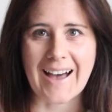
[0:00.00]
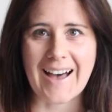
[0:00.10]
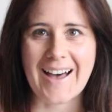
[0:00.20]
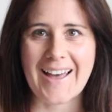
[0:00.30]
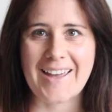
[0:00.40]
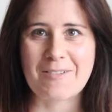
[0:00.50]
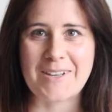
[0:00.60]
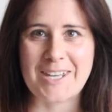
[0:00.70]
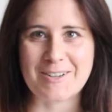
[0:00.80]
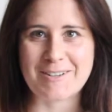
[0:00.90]
Hi,
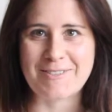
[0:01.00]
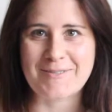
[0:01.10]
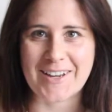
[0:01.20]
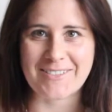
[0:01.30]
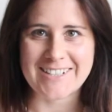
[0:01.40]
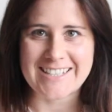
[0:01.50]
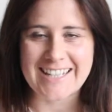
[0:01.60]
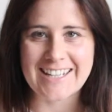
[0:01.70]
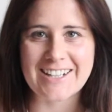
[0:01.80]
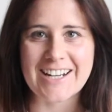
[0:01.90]
I'm Kira from My Fussy
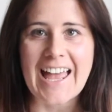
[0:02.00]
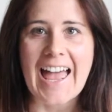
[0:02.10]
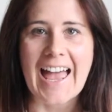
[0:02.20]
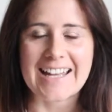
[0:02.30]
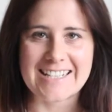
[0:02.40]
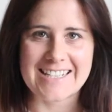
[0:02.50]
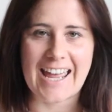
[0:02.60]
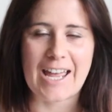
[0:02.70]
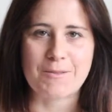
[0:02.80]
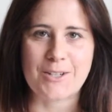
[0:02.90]
Eater, and
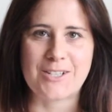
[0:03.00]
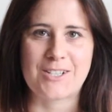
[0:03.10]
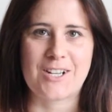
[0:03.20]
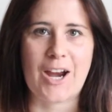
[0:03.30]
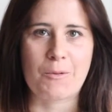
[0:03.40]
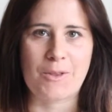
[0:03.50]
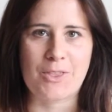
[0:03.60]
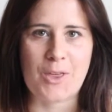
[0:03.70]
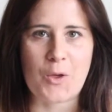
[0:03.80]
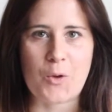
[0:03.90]
today I'm going to share
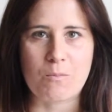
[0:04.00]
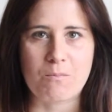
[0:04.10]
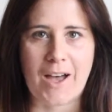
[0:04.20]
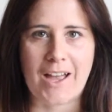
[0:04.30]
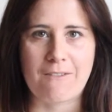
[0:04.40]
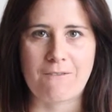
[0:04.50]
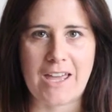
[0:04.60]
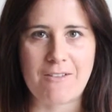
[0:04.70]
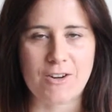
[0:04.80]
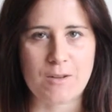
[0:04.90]
with you my
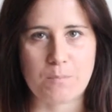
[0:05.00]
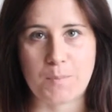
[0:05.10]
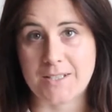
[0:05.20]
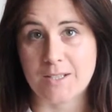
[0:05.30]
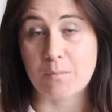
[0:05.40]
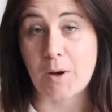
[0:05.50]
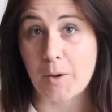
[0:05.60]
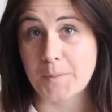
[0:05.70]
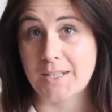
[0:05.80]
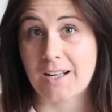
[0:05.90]
favourite bits and
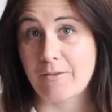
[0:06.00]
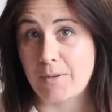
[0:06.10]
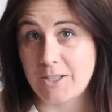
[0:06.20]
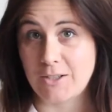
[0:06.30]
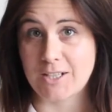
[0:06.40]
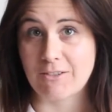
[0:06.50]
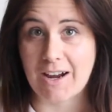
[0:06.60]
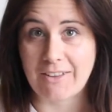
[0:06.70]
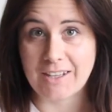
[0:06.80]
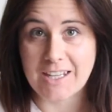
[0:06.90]
bobs that I've been using
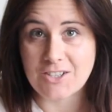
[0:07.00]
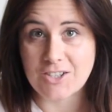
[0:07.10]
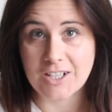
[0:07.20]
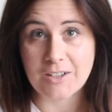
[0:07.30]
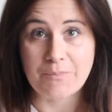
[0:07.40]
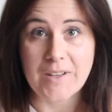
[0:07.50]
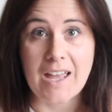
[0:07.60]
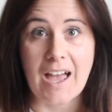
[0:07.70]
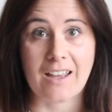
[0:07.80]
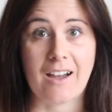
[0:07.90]
around the kitchen
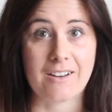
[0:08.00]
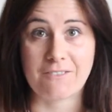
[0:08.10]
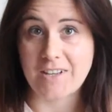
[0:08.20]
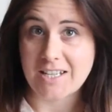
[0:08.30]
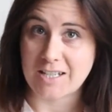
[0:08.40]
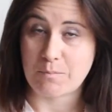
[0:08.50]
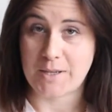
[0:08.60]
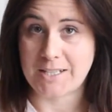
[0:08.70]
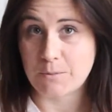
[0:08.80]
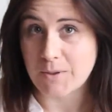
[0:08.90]
and kind of feeding
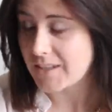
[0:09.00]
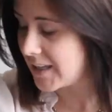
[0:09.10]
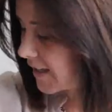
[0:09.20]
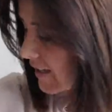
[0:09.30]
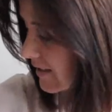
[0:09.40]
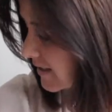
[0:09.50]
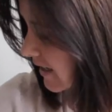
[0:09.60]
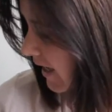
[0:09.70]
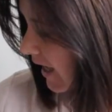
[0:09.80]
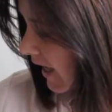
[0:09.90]
bits with the kids.
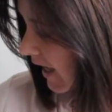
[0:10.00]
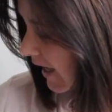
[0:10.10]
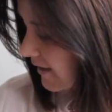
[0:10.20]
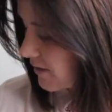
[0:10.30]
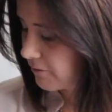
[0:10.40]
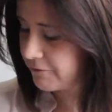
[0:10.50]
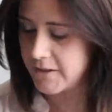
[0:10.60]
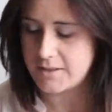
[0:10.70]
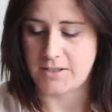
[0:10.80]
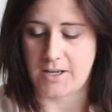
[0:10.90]
So
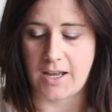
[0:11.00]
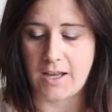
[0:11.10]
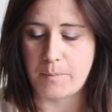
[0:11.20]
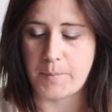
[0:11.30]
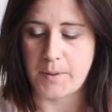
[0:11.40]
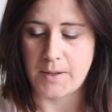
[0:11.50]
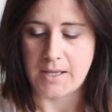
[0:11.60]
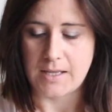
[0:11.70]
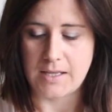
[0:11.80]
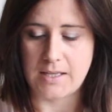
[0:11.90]
first up
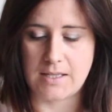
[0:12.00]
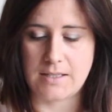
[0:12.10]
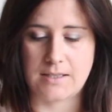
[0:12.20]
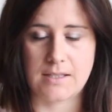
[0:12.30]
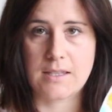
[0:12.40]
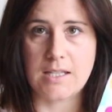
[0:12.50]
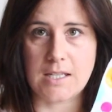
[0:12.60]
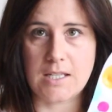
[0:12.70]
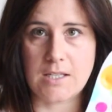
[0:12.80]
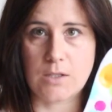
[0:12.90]
is
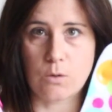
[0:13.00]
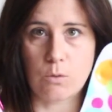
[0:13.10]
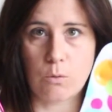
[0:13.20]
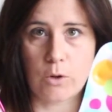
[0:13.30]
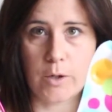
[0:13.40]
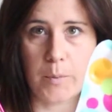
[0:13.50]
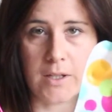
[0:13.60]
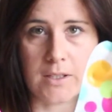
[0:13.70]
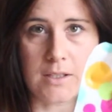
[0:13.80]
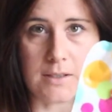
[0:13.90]
these water
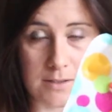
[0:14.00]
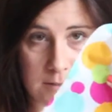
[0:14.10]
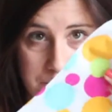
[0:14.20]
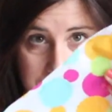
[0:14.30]
bottles.